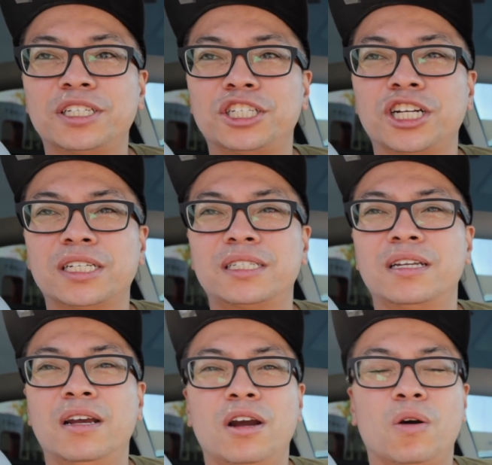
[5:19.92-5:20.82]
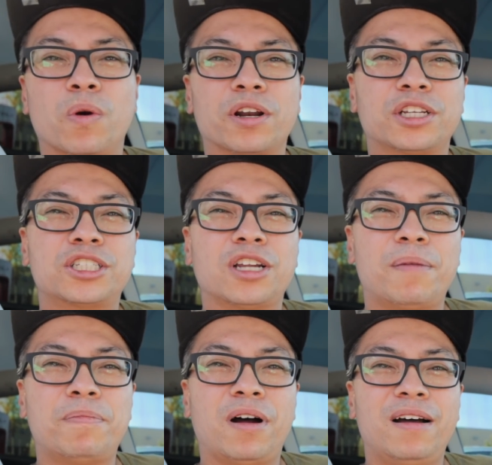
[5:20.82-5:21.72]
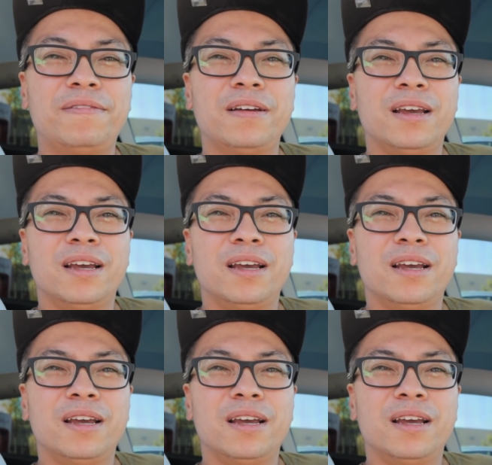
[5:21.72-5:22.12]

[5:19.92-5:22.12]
suggests where to stop off,